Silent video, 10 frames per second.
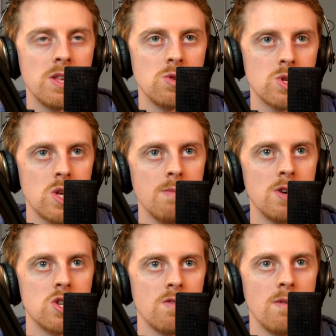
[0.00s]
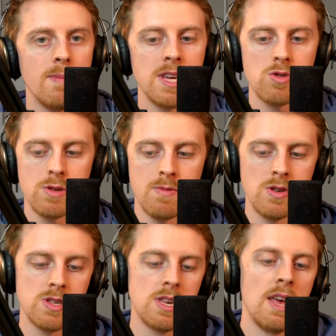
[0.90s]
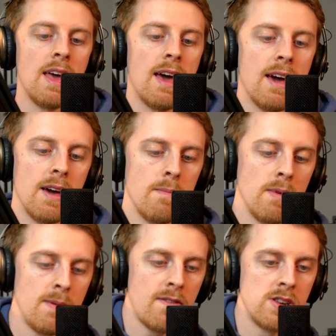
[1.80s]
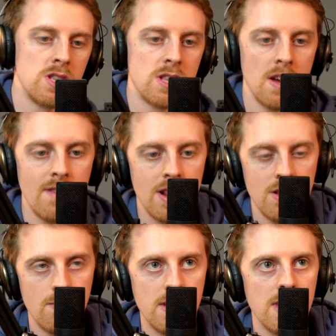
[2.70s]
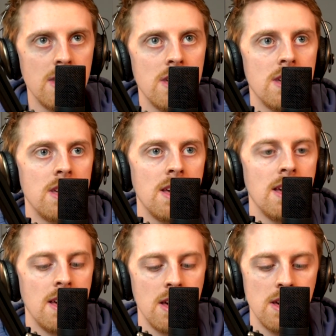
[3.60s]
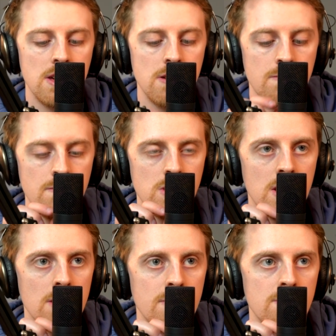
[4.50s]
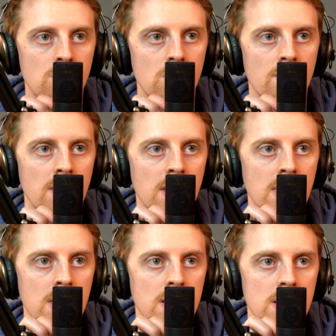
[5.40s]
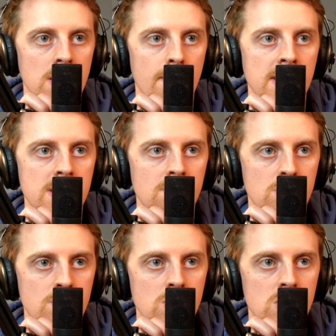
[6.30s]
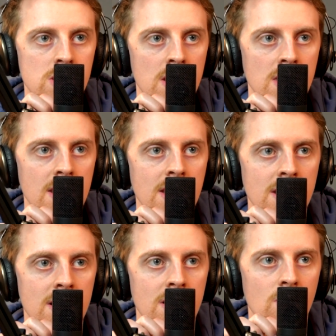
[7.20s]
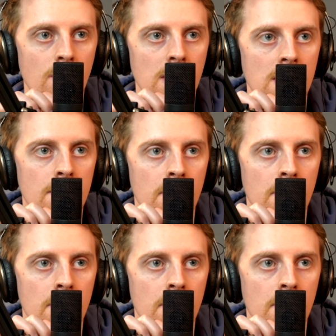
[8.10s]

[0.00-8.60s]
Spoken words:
there's not so much of a bass response. Maybe if I just dive in a little bit here, you get a bit more of a bassy response. Just turn the gain down a little bit.